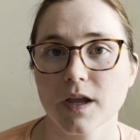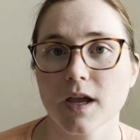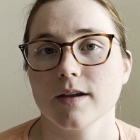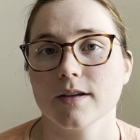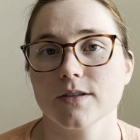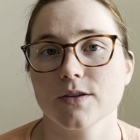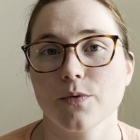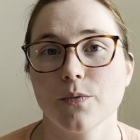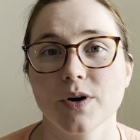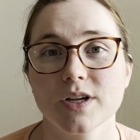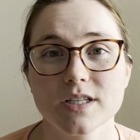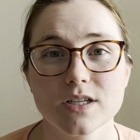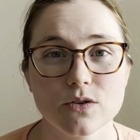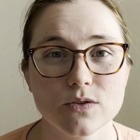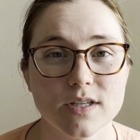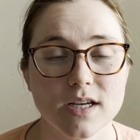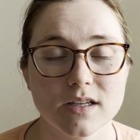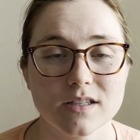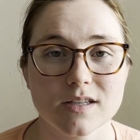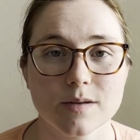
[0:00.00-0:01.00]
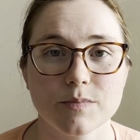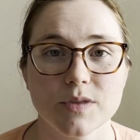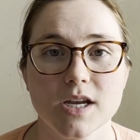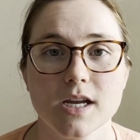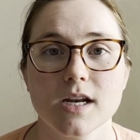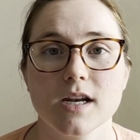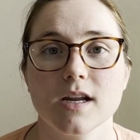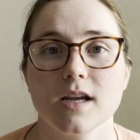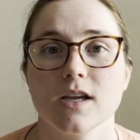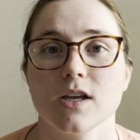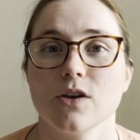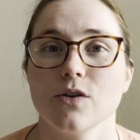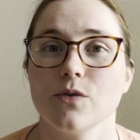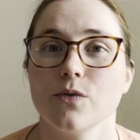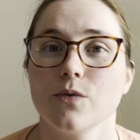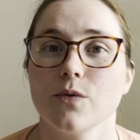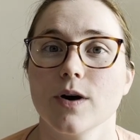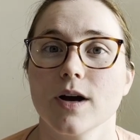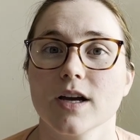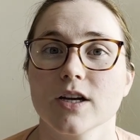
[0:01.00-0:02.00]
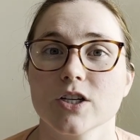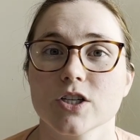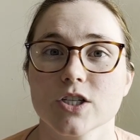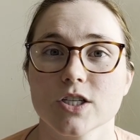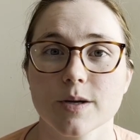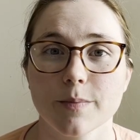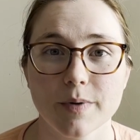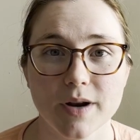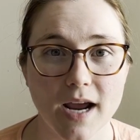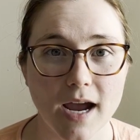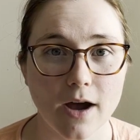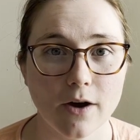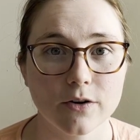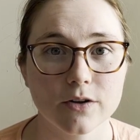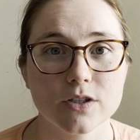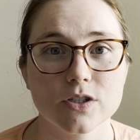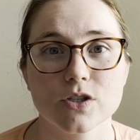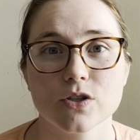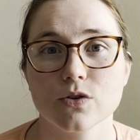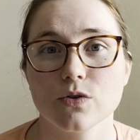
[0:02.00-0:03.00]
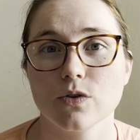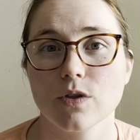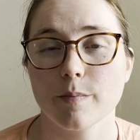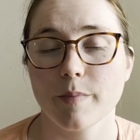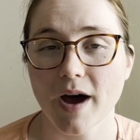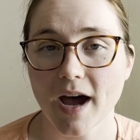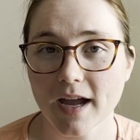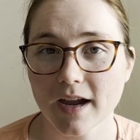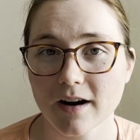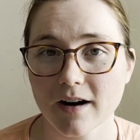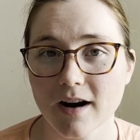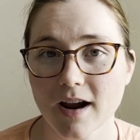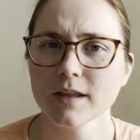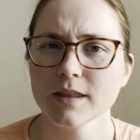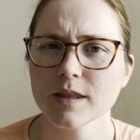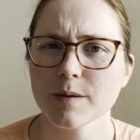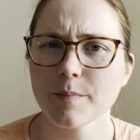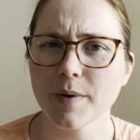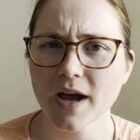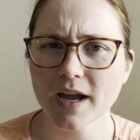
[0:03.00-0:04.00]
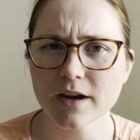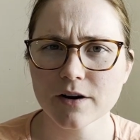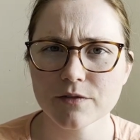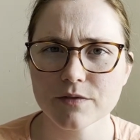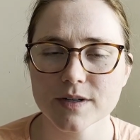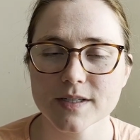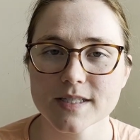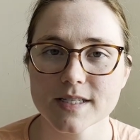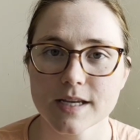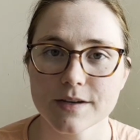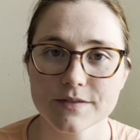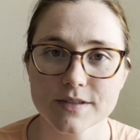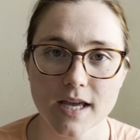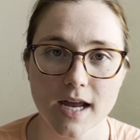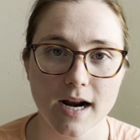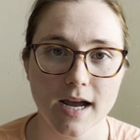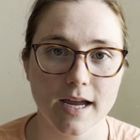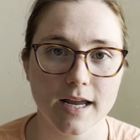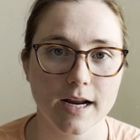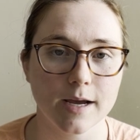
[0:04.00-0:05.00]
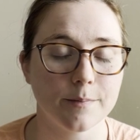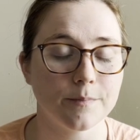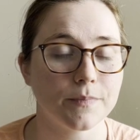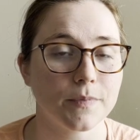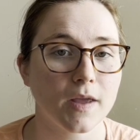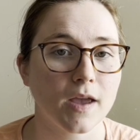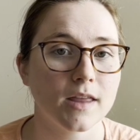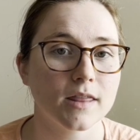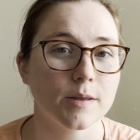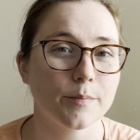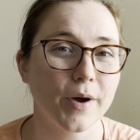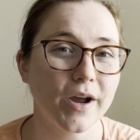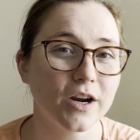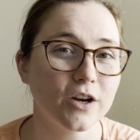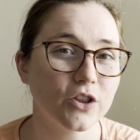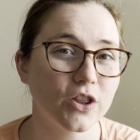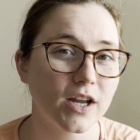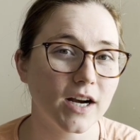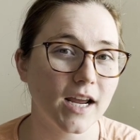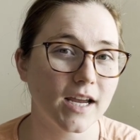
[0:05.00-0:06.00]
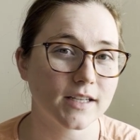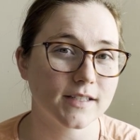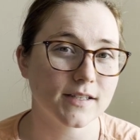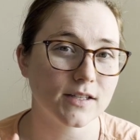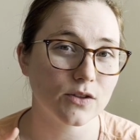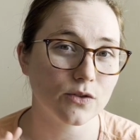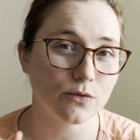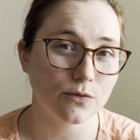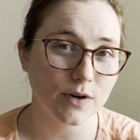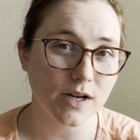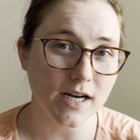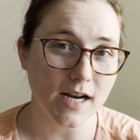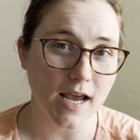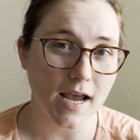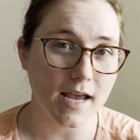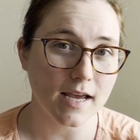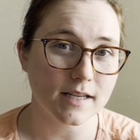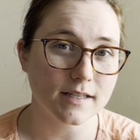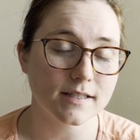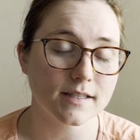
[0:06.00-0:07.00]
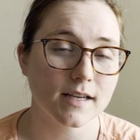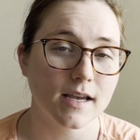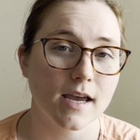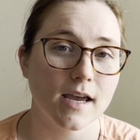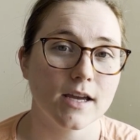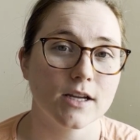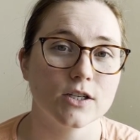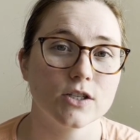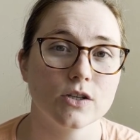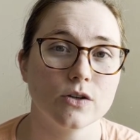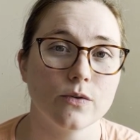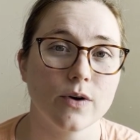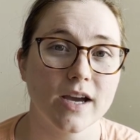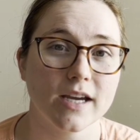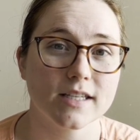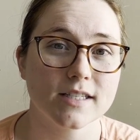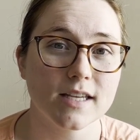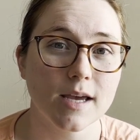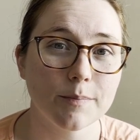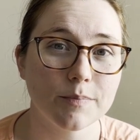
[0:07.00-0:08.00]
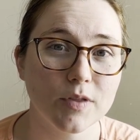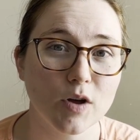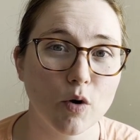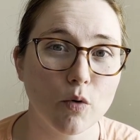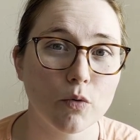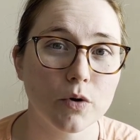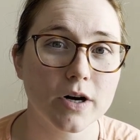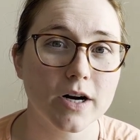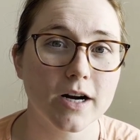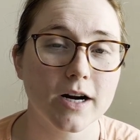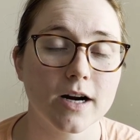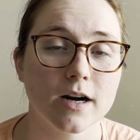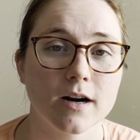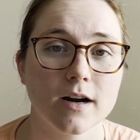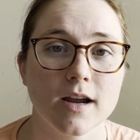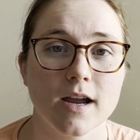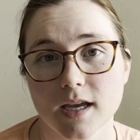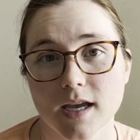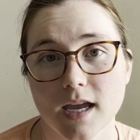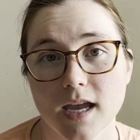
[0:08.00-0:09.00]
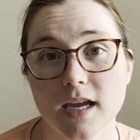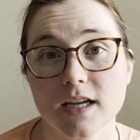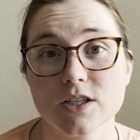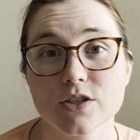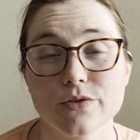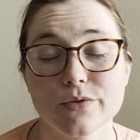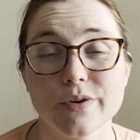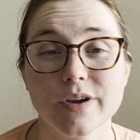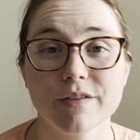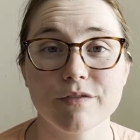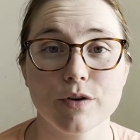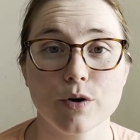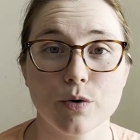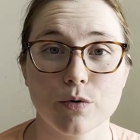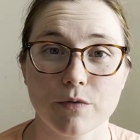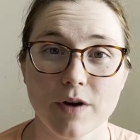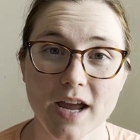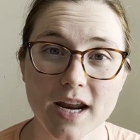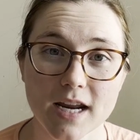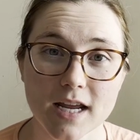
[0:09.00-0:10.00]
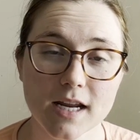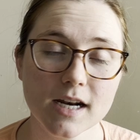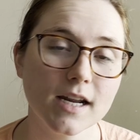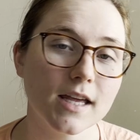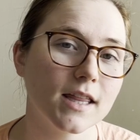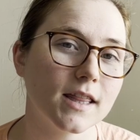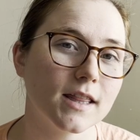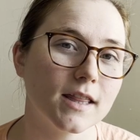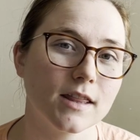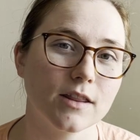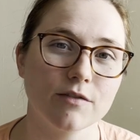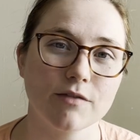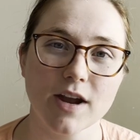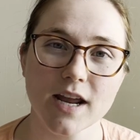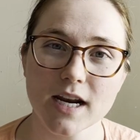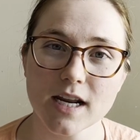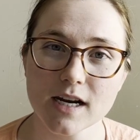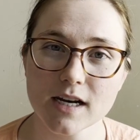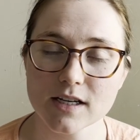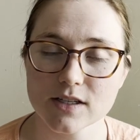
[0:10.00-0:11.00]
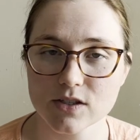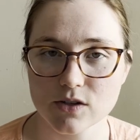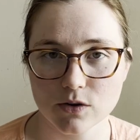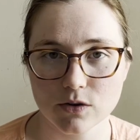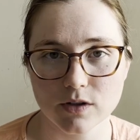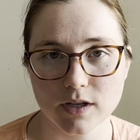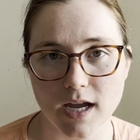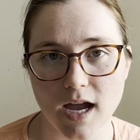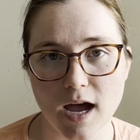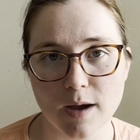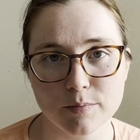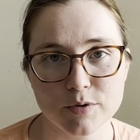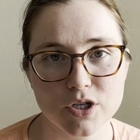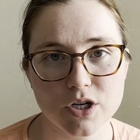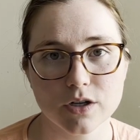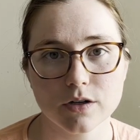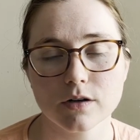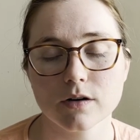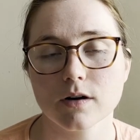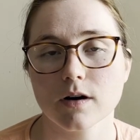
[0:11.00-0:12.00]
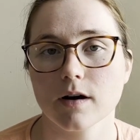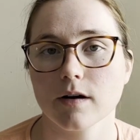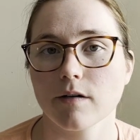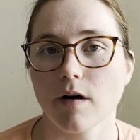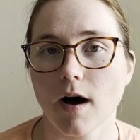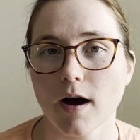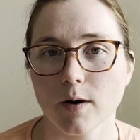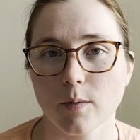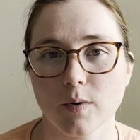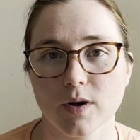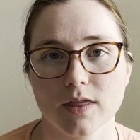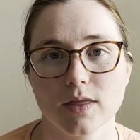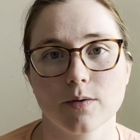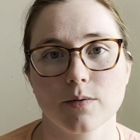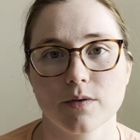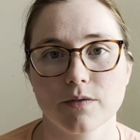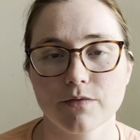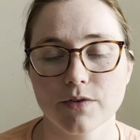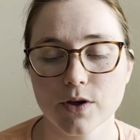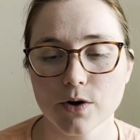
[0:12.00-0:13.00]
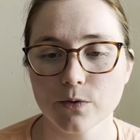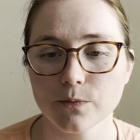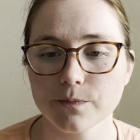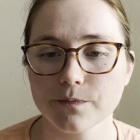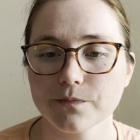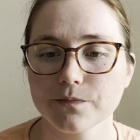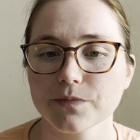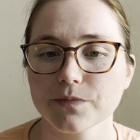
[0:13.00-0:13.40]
So once you sell something, you ship it out to the buyer, and the buyer receives that item. The buyer then has 3 days to accept the order and to give you a rating. The rating is totally optional along with the review.